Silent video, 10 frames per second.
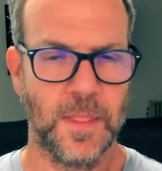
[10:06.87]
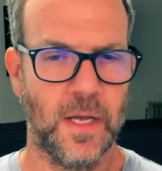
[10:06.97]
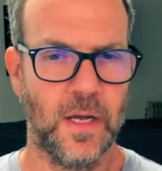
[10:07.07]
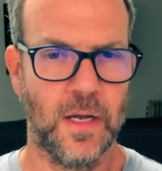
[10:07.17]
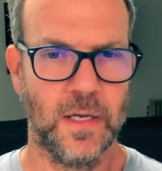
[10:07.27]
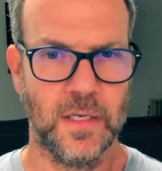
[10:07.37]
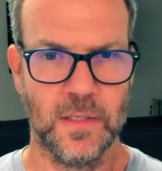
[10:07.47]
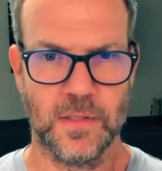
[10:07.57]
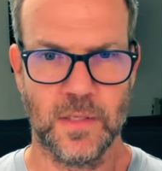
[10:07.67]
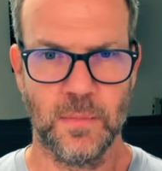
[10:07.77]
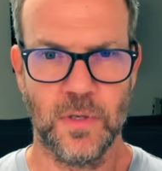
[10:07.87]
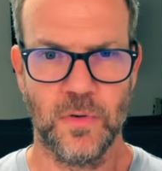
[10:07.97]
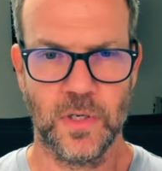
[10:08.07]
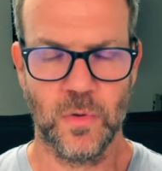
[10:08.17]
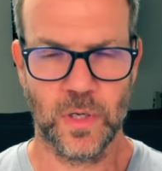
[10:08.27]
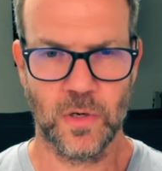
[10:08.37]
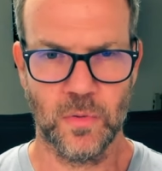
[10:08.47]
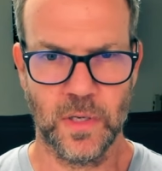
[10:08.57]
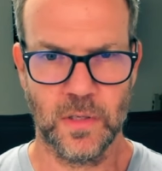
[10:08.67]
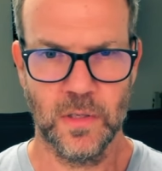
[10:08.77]
uh, in a simpler and quicker
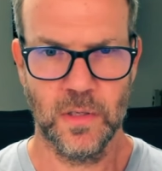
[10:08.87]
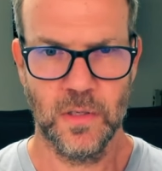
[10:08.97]
way.